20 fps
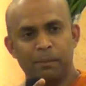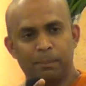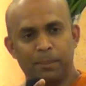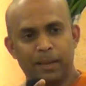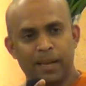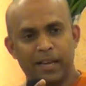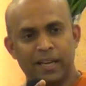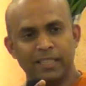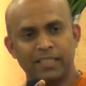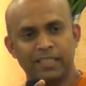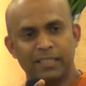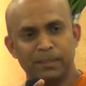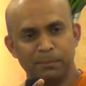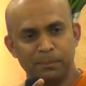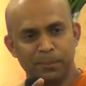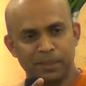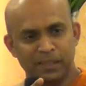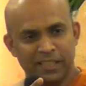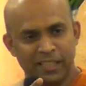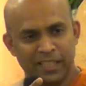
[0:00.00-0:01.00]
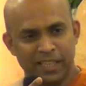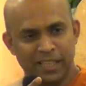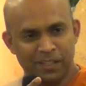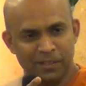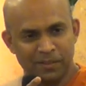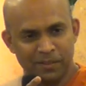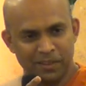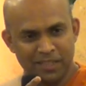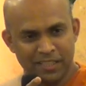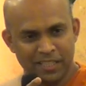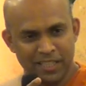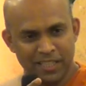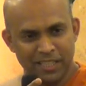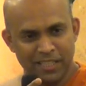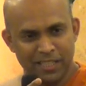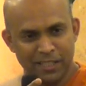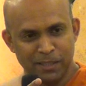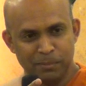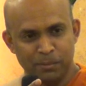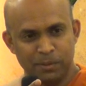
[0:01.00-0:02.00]
parasympathetic nervous
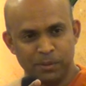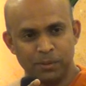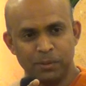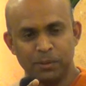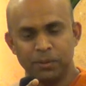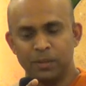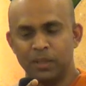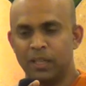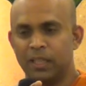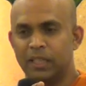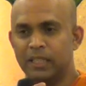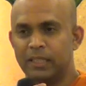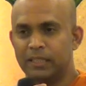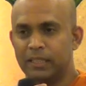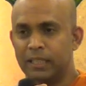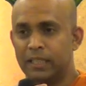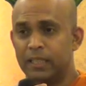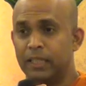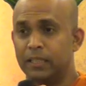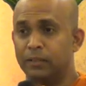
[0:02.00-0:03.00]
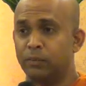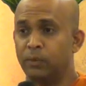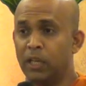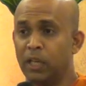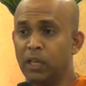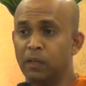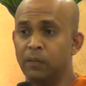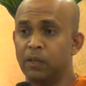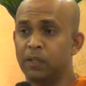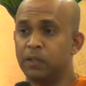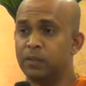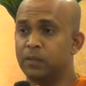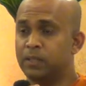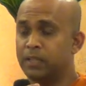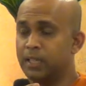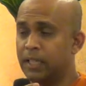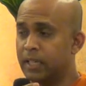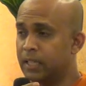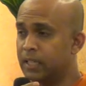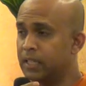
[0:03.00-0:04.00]
system to tell us. Whenever you
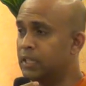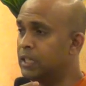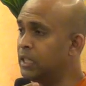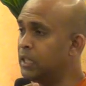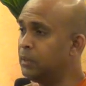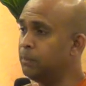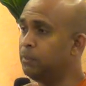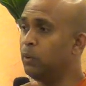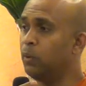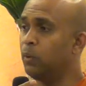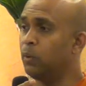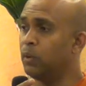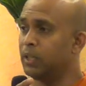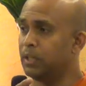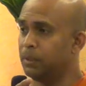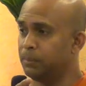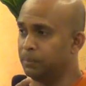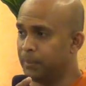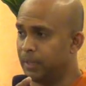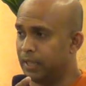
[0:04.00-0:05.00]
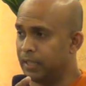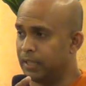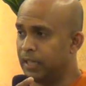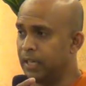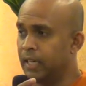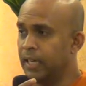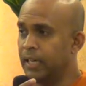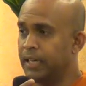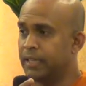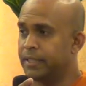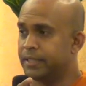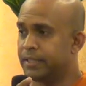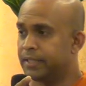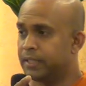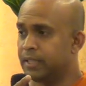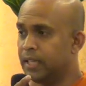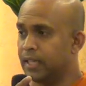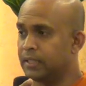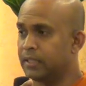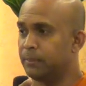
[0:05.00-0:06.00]
take a deep, long in-breath, it
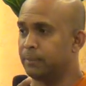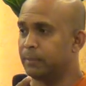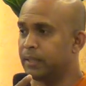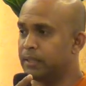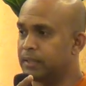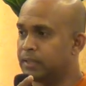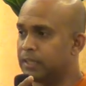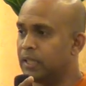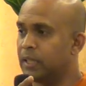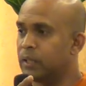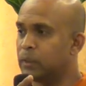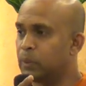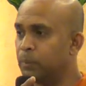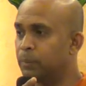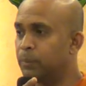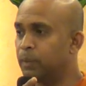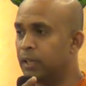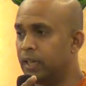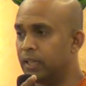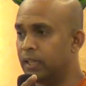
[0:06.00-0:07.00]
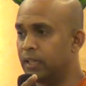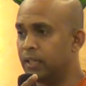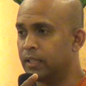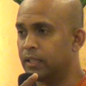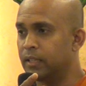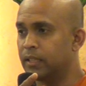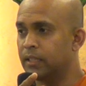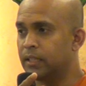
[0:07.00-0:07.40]
sends a message to brain.